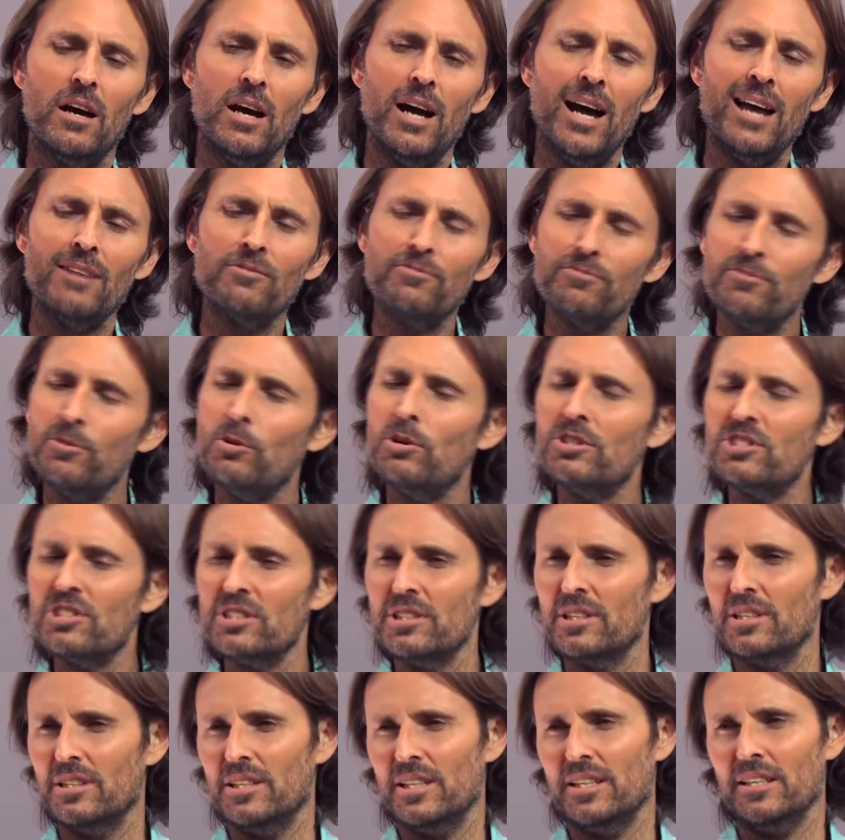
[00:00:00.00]

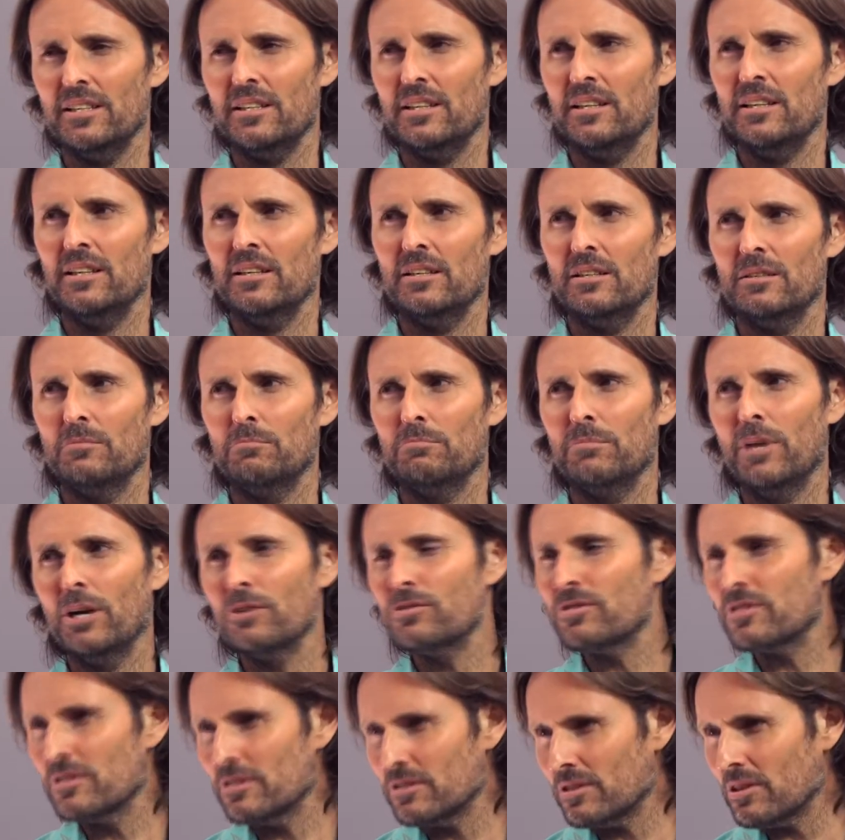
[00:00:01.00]
unfortunately,
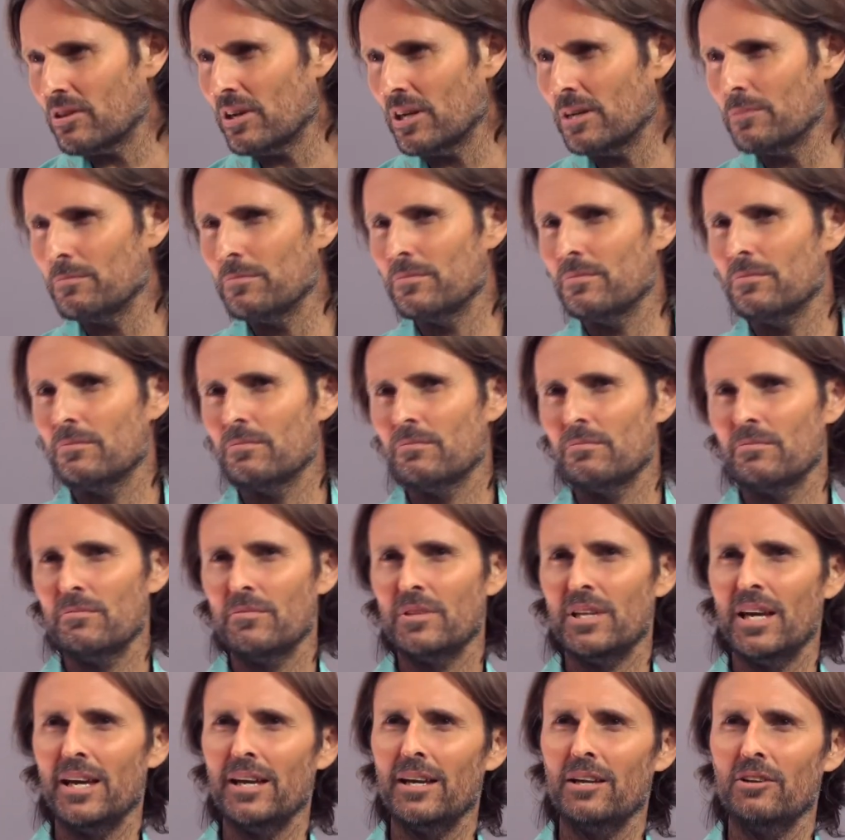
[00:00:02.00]
most of the time,
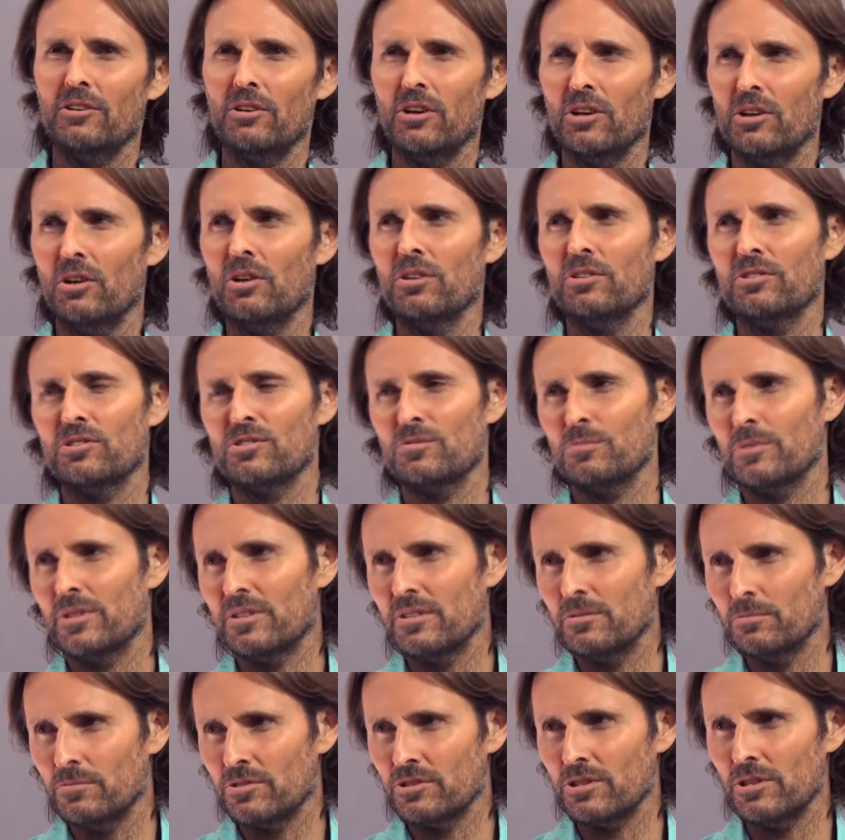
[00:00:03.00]
they are not honest with
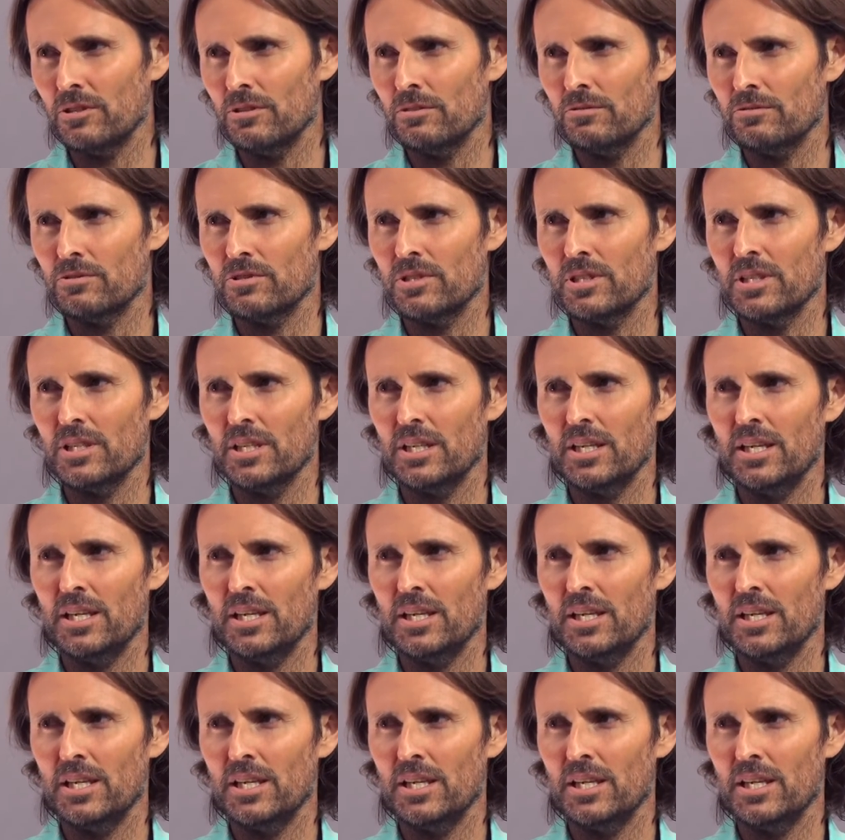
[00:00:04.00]
themselves.